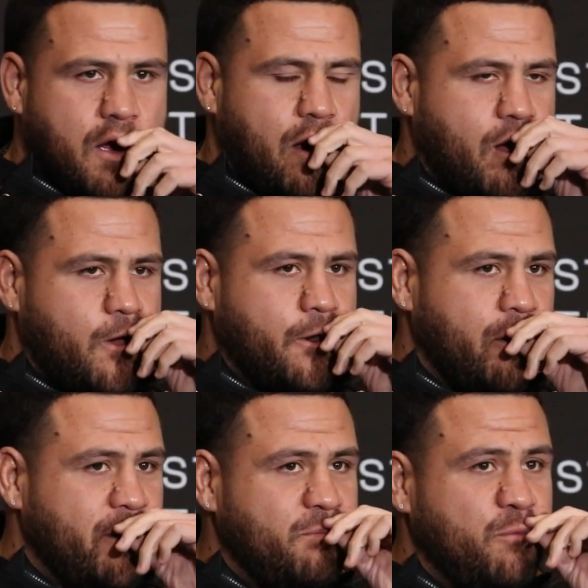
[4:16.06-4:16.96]
I
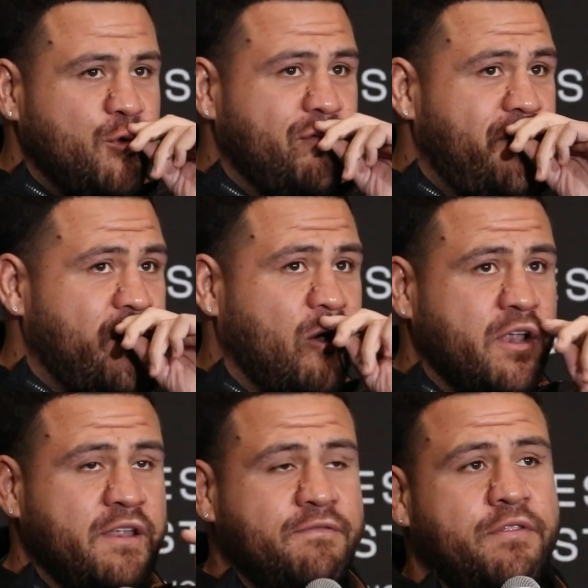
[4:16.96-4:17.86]
didn't move there. I
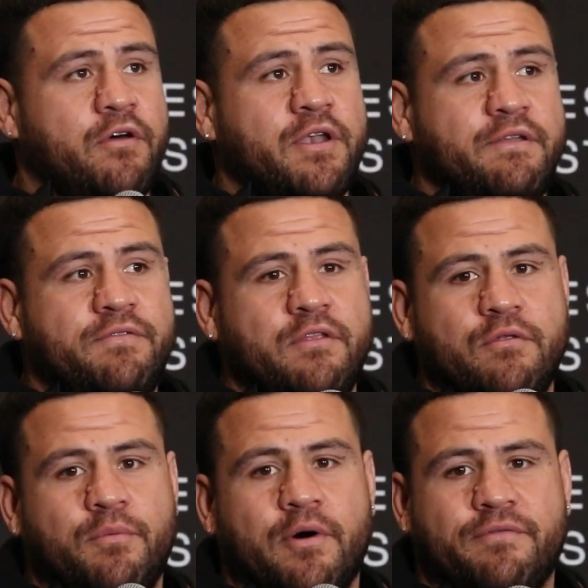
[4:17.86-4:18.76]
lived in
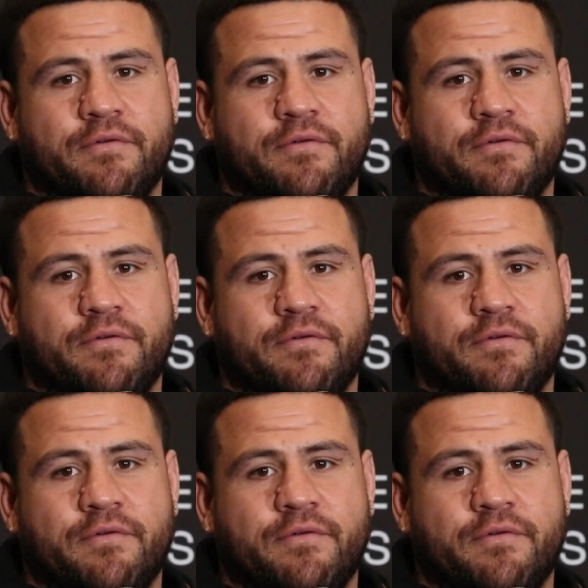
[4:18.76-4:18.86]
Dubai